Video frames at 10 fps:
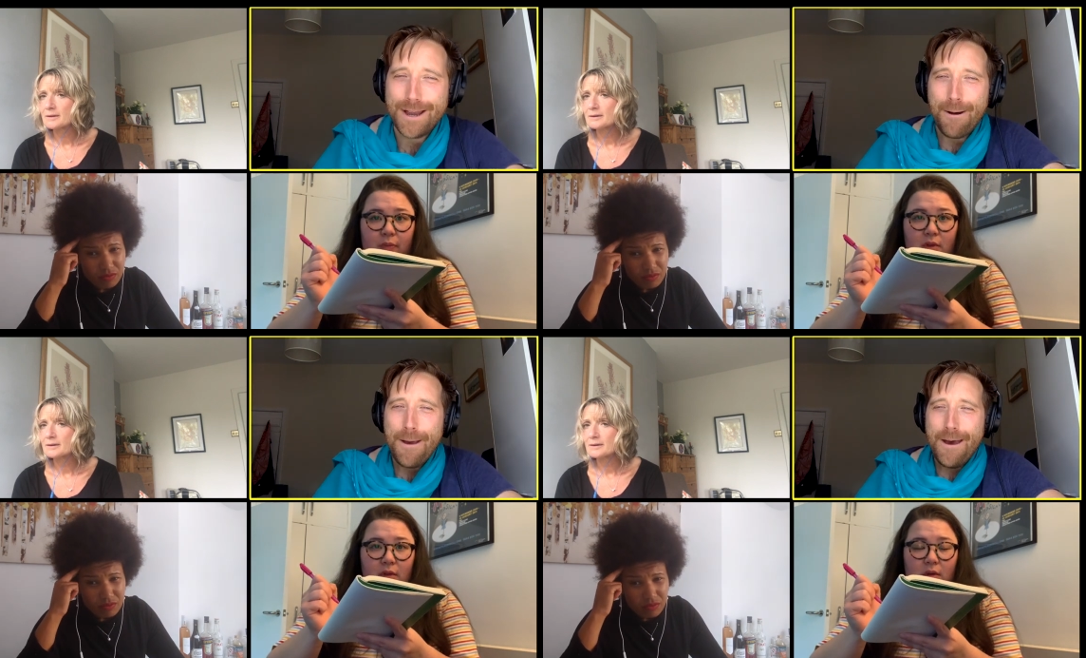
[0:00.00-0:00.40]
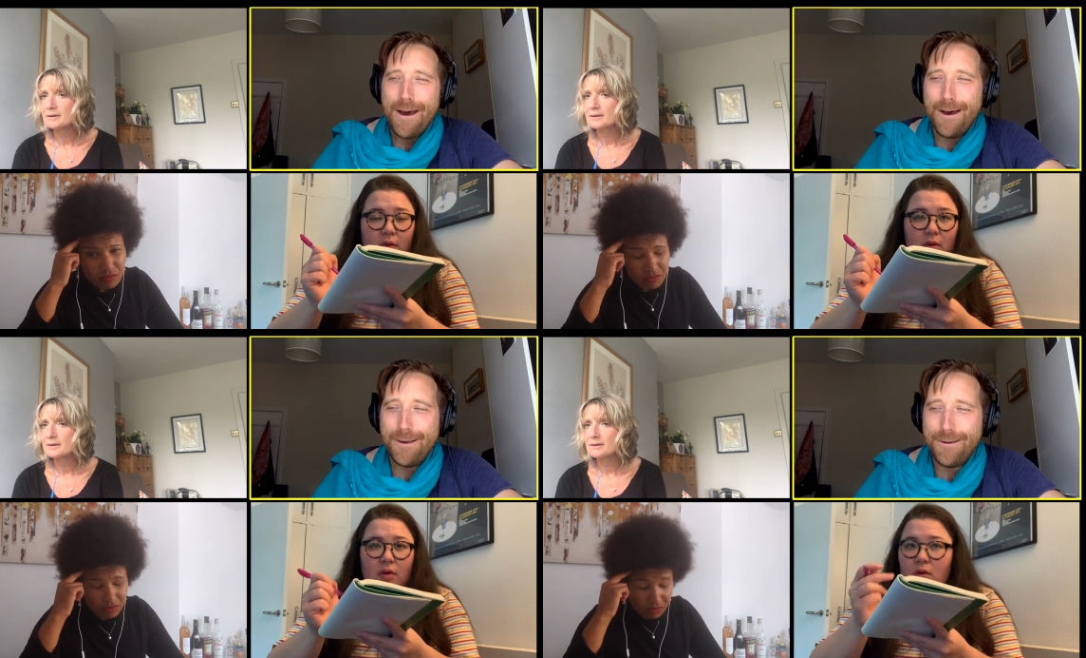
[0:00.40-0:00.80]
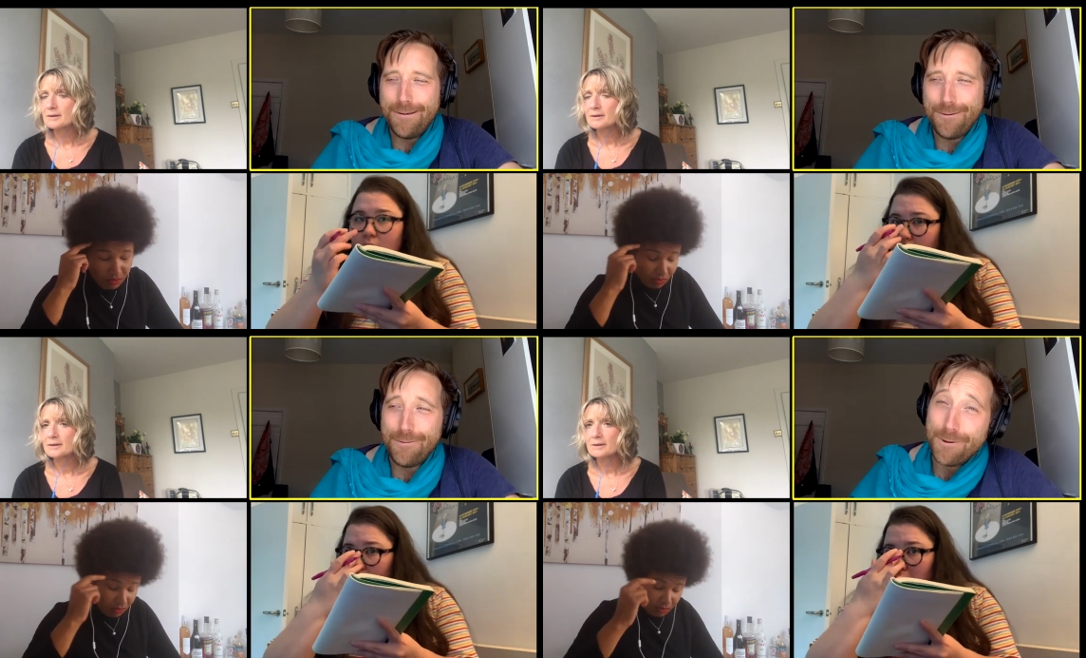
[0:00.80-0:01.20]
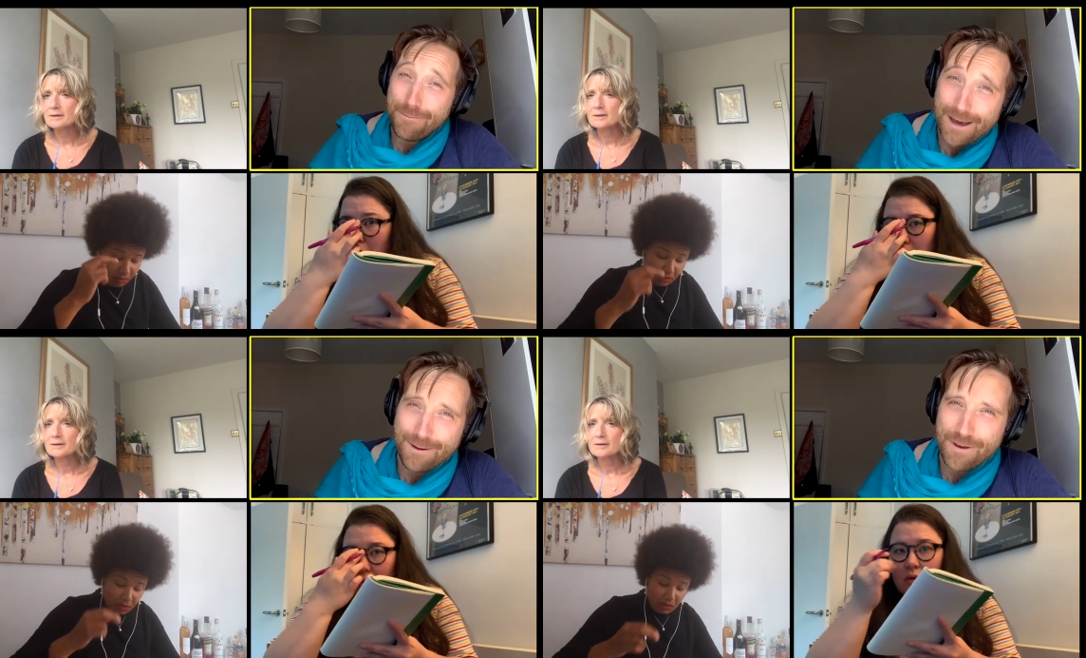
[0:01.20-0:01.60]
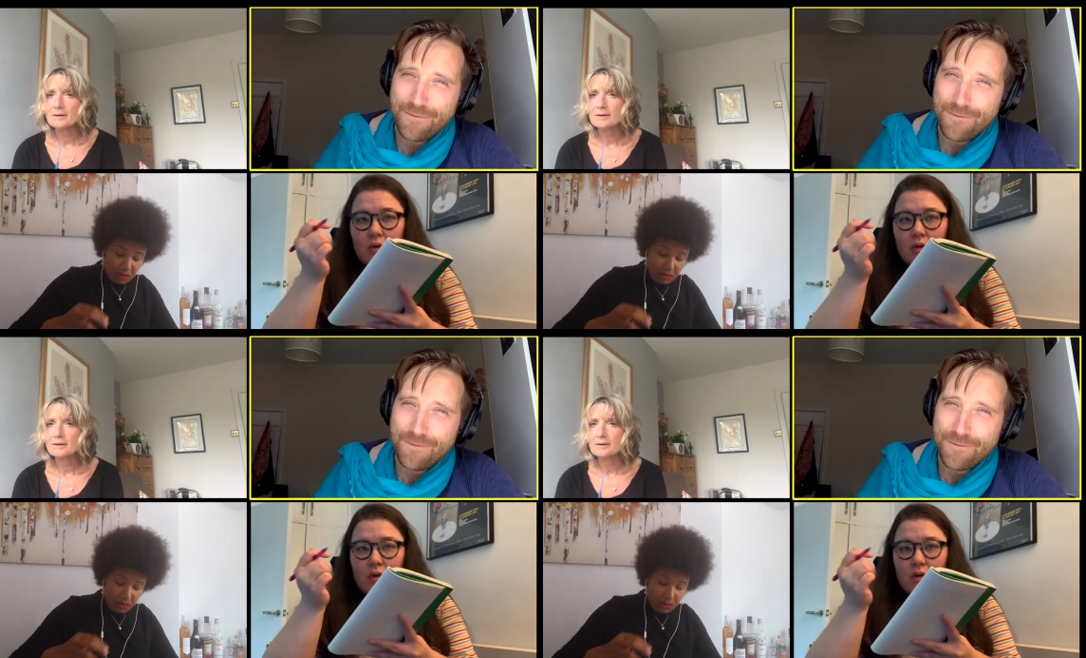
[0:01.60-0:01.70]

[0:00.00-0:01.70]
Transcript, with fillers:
Speaker 1: Now, you may be